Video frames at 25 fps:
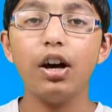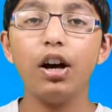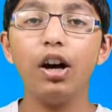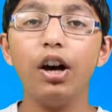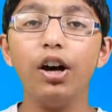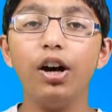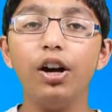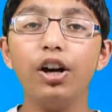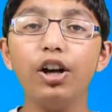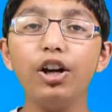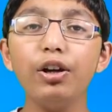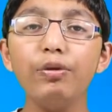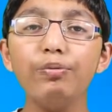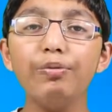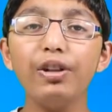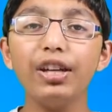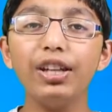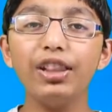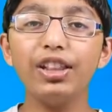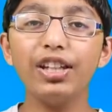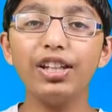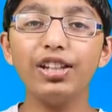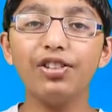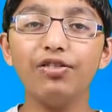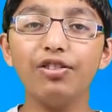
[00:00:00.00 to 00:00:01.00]
I hope
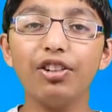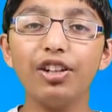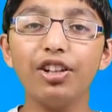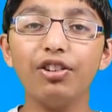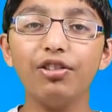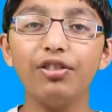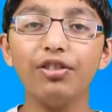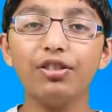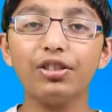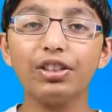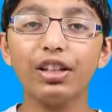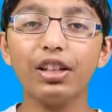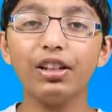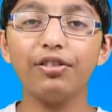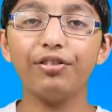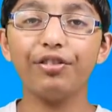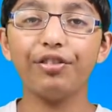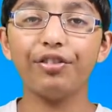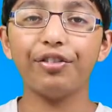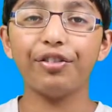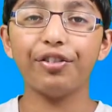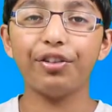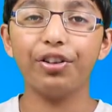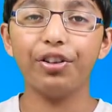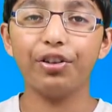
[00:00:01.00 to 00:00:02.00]
that this video is
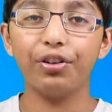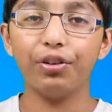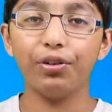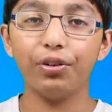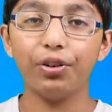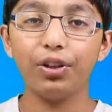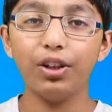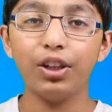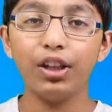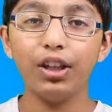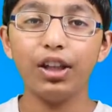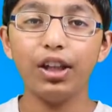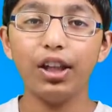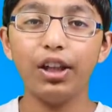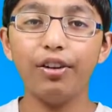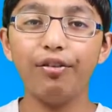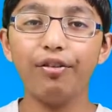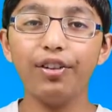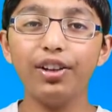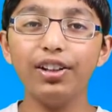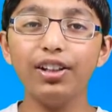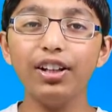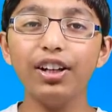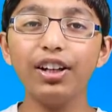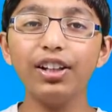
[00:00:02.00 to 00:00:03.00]
helpful for you.
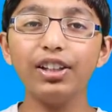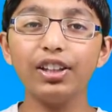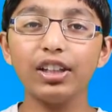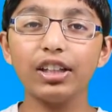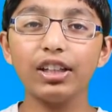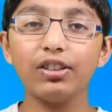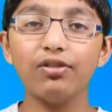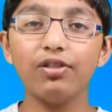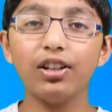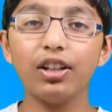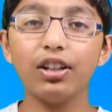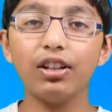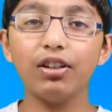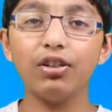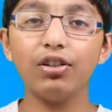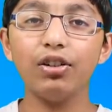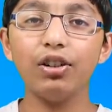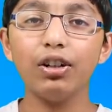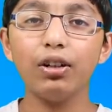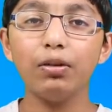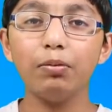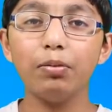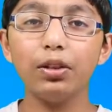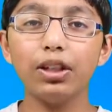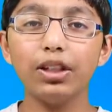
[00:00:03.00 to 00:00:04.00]
If you like this
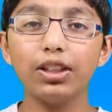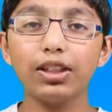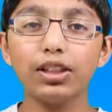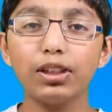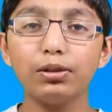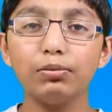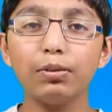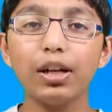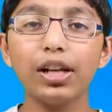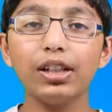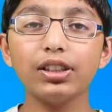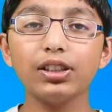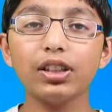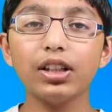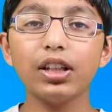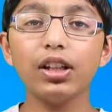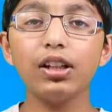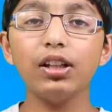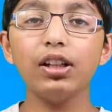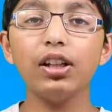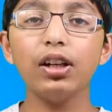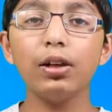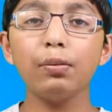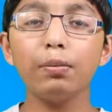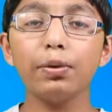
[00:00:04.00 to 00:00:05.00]
video, please smash
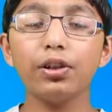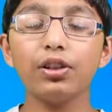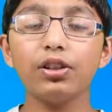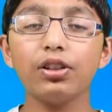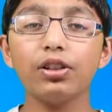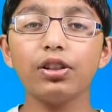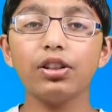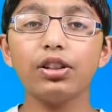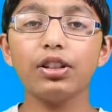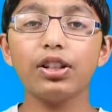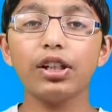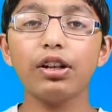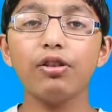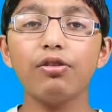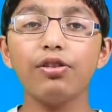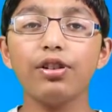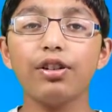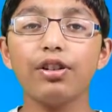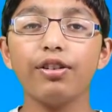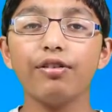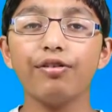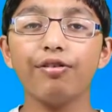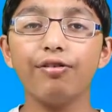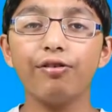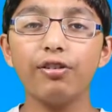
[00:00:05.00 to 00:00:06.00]
that like button and share it
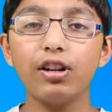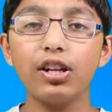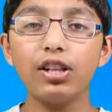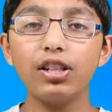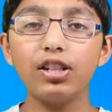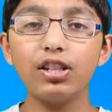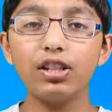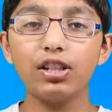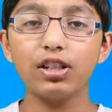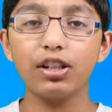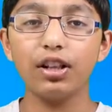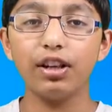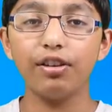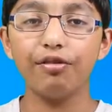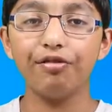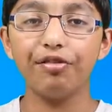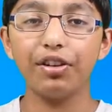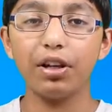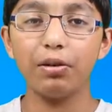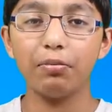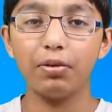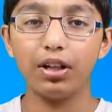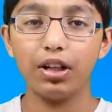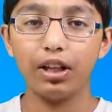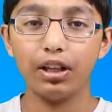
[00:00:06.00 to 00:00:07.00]
to your friends and
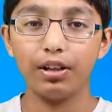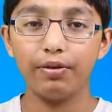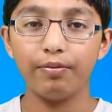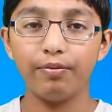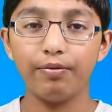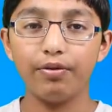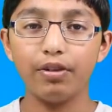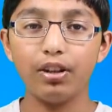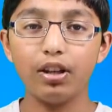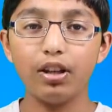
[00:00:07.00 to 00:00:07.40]
family.